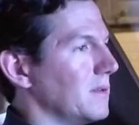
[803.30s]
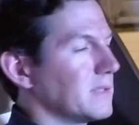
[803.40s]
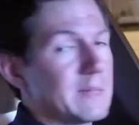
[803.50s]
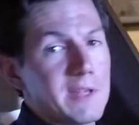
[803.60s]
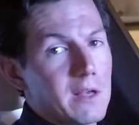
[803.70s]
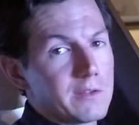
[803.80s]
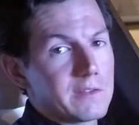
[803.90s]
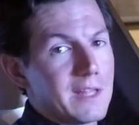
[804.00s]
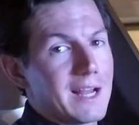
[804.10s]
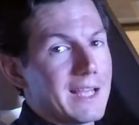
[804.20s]
Something
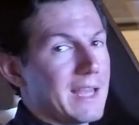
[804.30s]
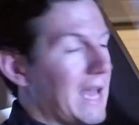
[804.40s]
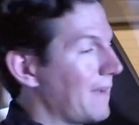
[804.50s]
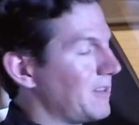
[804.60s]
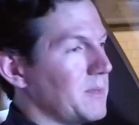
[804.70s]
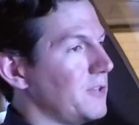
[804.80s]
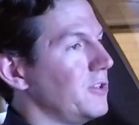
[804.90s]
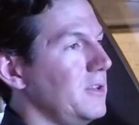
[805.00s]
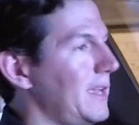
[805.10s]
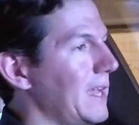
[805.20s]
else that I have to
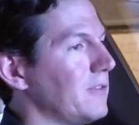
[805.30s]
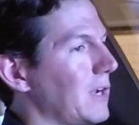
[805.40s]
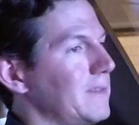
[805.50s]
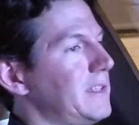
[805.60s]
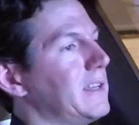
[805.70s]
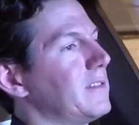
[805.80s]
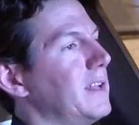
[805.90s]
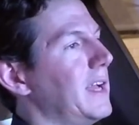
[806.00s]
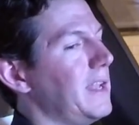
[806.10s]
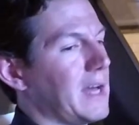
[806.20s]
mention, you can't drive a
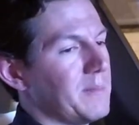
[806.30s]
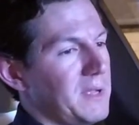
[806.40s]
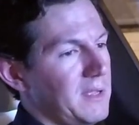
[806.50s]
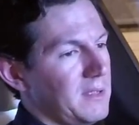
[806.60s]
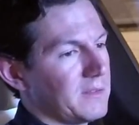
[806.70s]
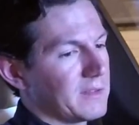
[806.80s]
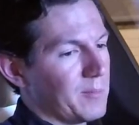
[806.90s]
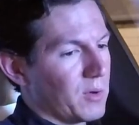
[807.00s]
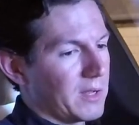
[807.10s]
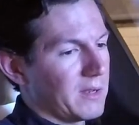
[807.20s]
Tesla and not be
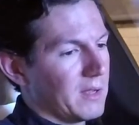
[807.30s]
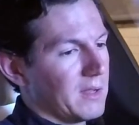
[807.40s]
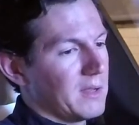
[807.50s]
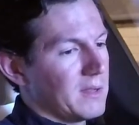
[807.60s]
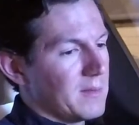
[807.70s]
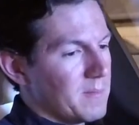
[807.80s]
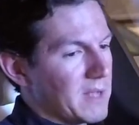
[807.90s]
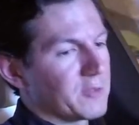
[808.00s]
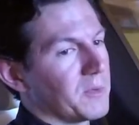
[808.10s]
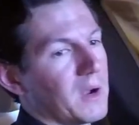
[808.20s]
somewhat
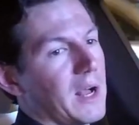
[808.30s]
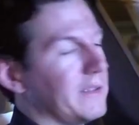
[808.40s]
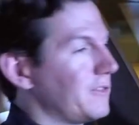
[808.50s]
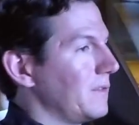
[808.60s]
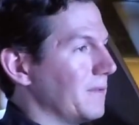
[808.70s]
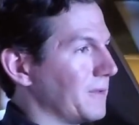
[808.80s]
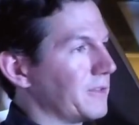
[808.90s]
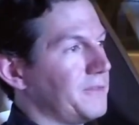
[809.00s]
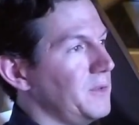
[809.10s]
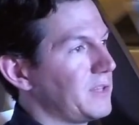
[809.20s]
mesmerized the
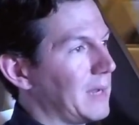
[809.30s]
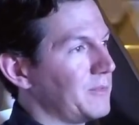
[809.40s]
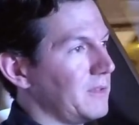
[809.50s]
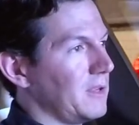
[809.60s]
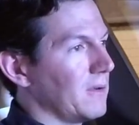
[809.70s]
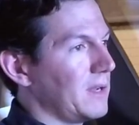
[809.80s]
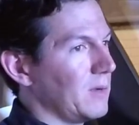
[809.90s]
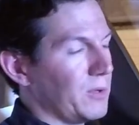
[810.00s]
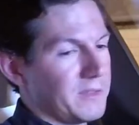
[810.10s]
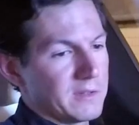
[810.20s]
first few times that you're in
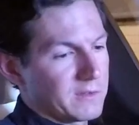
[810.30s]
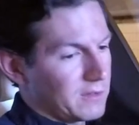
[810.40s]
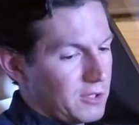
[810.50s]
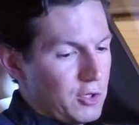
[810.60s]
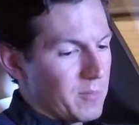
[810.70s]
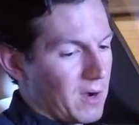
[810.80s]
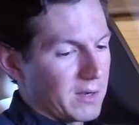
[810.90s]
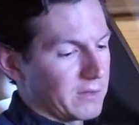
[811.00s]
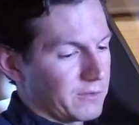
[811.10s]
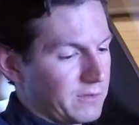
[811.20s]
it with this
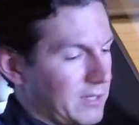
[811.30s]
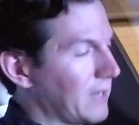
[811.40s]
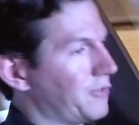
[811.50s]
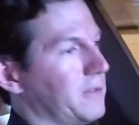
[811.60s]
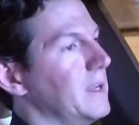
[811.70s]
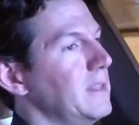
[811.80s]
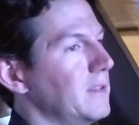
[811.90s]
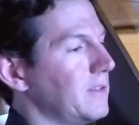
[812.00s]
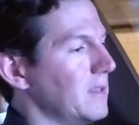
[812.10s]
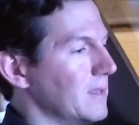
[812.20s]
humongous touchscreen
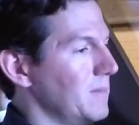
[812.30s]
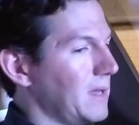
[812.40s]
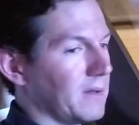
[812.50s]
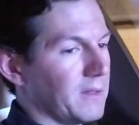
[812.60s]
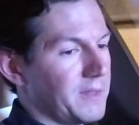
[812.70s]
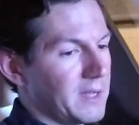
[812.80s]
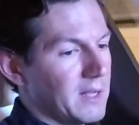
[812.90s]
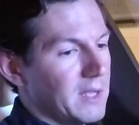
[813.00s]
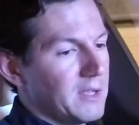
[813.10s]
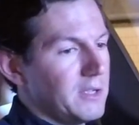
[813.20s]
that's into the middle, that
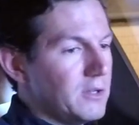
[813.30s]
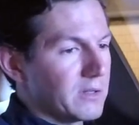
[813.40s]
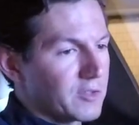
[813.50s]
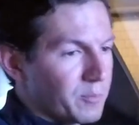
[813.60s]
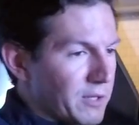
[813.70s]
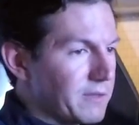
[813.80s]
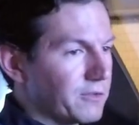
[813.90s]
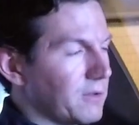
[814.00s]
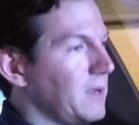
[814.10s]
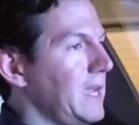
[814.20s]
you can split the
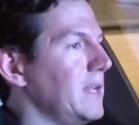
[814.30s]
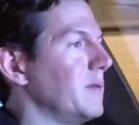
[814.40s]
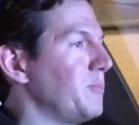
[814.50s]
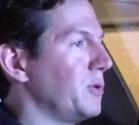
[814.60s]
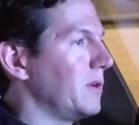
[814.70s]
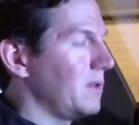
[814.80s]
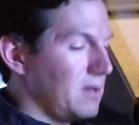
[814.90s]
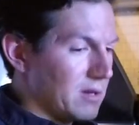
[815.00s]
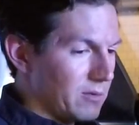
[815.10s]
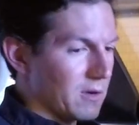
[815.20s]
screen and put,
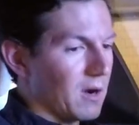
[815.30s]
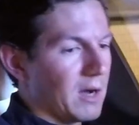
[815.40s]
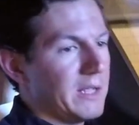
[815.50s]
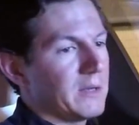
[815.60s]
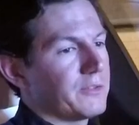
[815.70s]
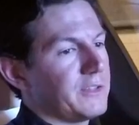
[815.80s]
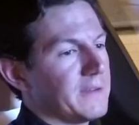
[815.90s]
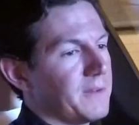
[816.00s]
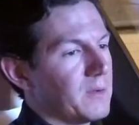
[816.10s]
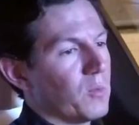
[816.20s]
you know, your audio
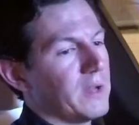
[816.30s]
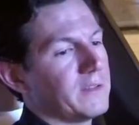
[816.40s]
stuff on one